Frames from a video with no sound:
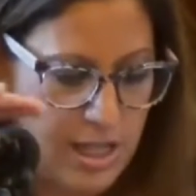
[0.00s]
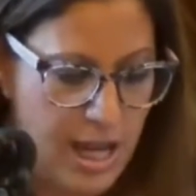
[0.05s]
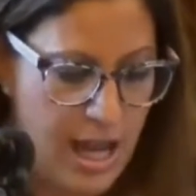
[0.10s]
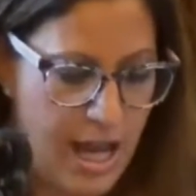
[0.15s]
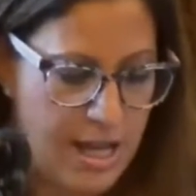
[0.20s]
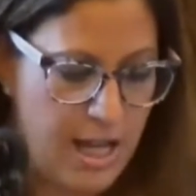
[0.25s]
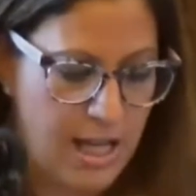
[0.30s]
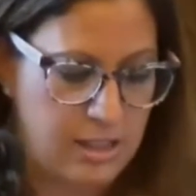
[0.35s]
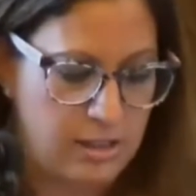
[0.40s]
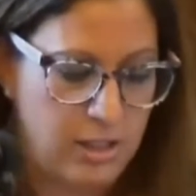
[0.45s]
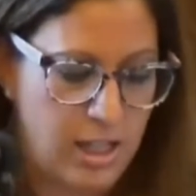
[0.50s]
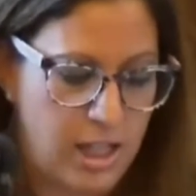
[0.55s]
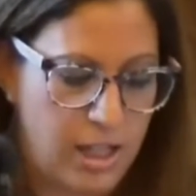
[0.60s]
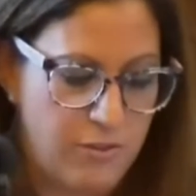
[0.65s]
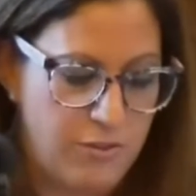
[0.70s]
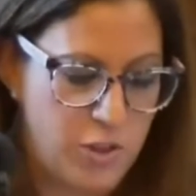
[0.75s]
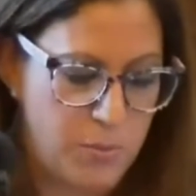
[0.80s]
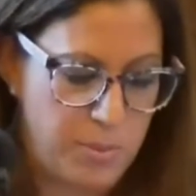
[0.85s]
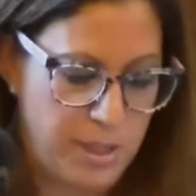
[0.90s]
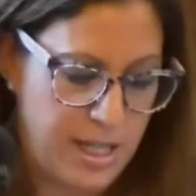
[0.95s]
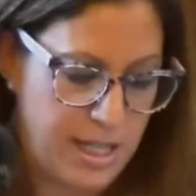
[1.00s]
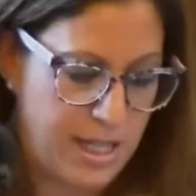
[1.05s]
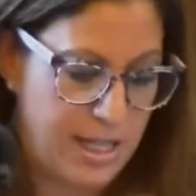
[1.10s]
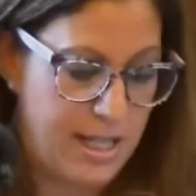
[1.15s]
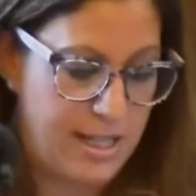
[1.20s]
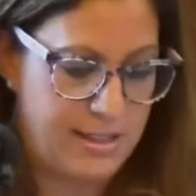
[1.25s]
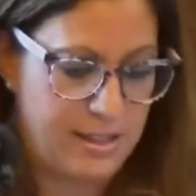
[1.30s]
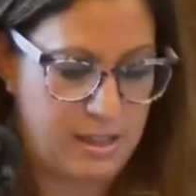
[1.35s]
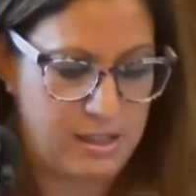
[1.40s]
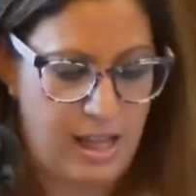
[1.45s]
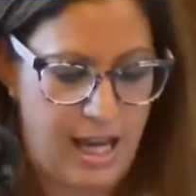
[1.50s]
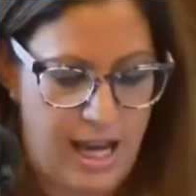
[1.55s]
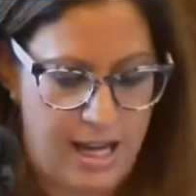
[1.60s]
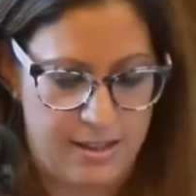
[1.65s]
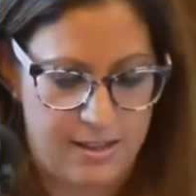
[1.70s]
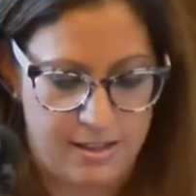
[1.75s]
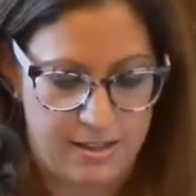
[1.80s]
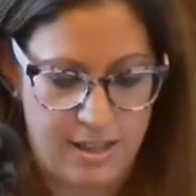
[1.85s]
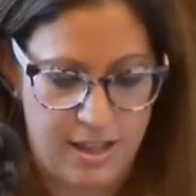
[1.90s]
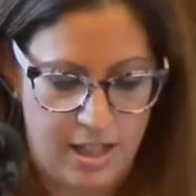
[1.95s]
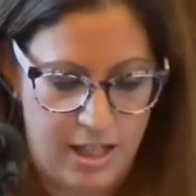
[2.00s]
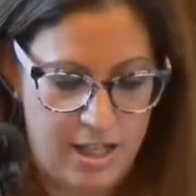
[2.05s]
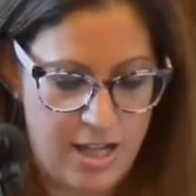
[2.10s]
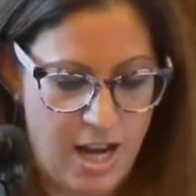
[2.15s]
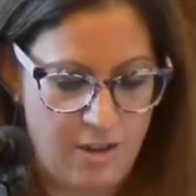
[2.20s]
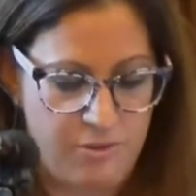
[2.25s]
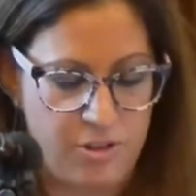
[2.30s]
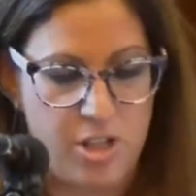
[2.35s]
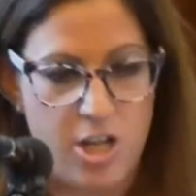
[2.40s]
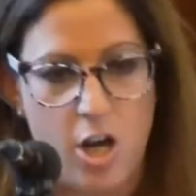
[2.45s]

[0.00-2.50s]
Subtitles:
and I loved being in his class, never